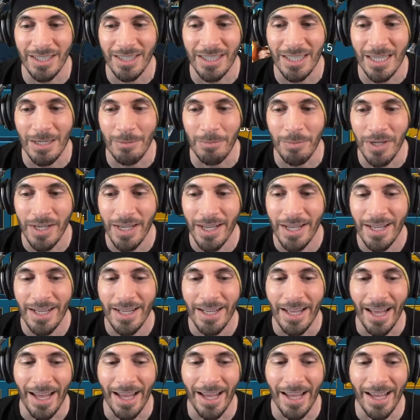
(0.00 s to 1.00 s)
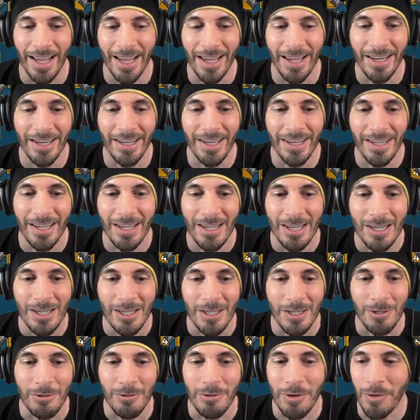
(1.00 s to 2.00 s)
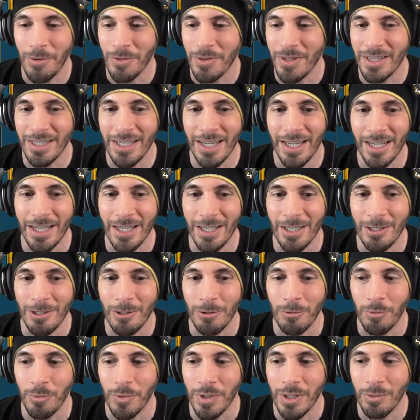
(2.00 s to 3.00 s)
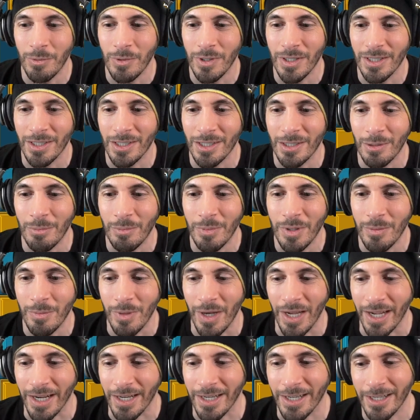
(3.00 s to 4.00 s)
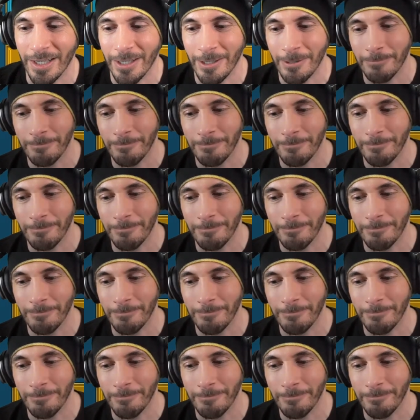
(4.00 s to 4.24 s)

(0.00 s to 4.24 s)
Keep, and you know the deal. We will be back.